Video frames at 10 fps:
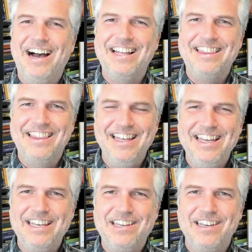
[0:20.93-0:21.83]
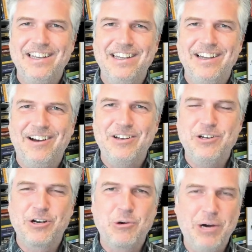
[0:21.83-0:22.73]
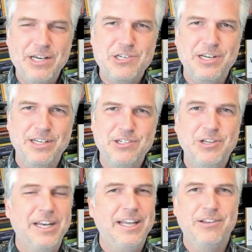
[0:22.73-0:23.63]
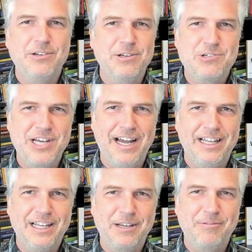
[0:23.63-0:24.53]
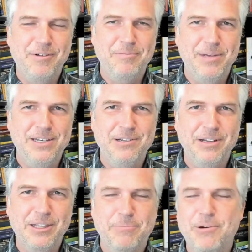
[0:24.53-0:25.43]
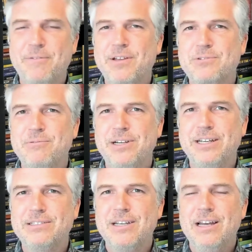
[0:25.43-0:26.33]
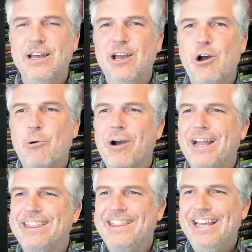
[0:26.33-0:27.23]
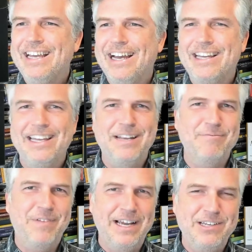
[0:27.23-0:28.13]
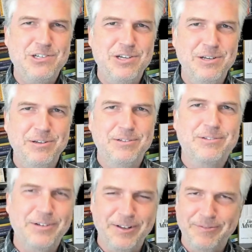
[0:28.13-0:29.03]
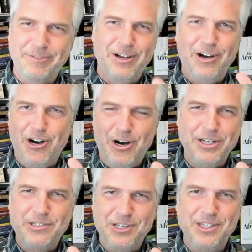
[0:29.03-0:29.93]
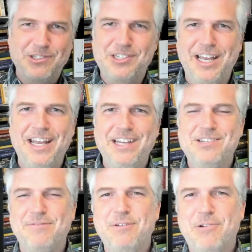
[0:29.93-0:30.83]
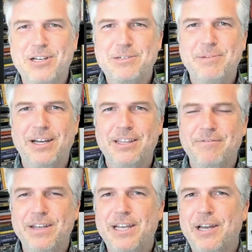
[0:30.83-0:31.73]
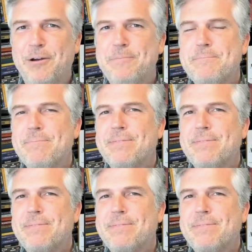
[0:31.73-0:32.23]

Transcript: I think on your questions, you can either do chat like we've been doing the previous weeks, where I think I can invite you sort of onto the stage if you want to be on the video.